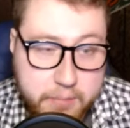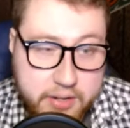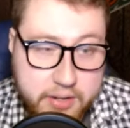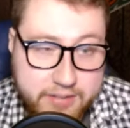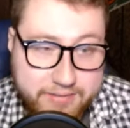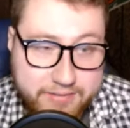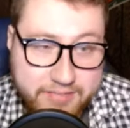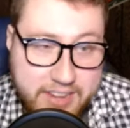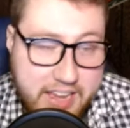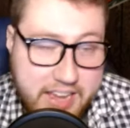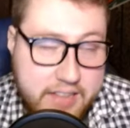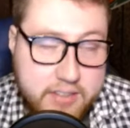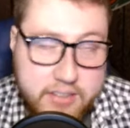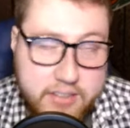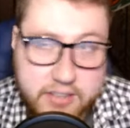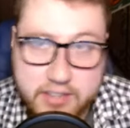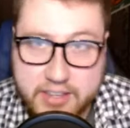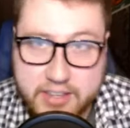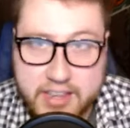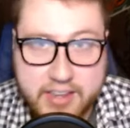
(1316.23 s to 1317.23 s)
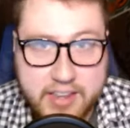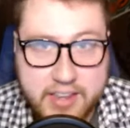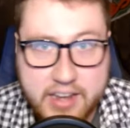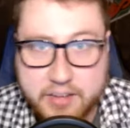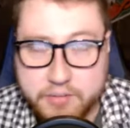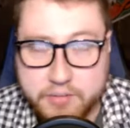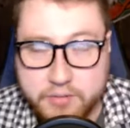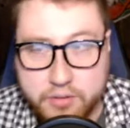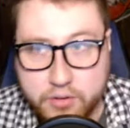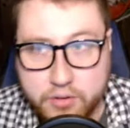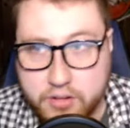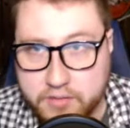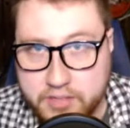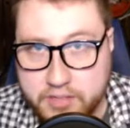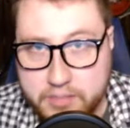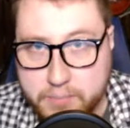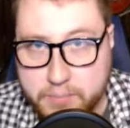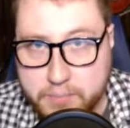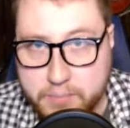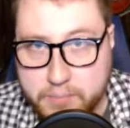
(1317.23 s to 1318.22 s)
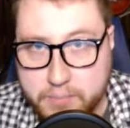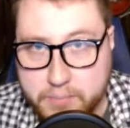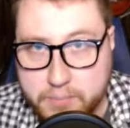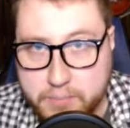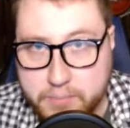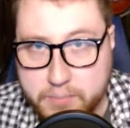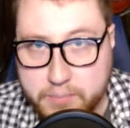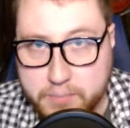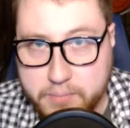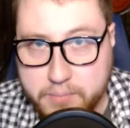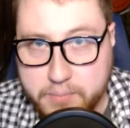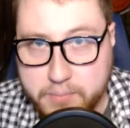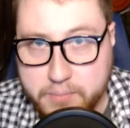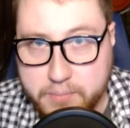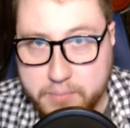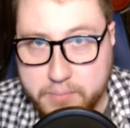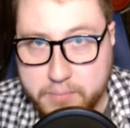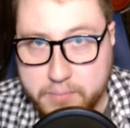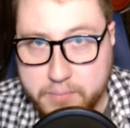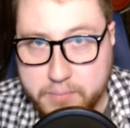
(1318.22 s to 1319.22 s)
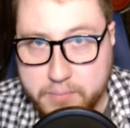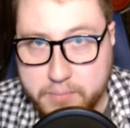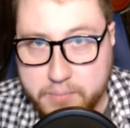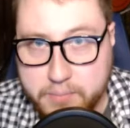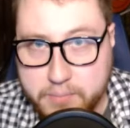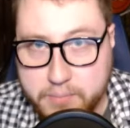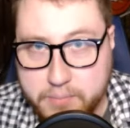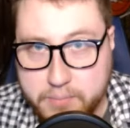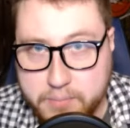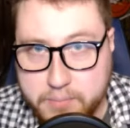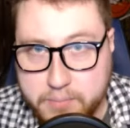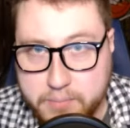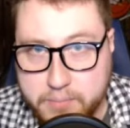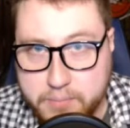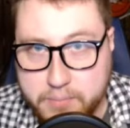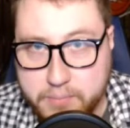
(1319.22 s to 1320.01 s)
but not to any sort of the measure he was early in the season.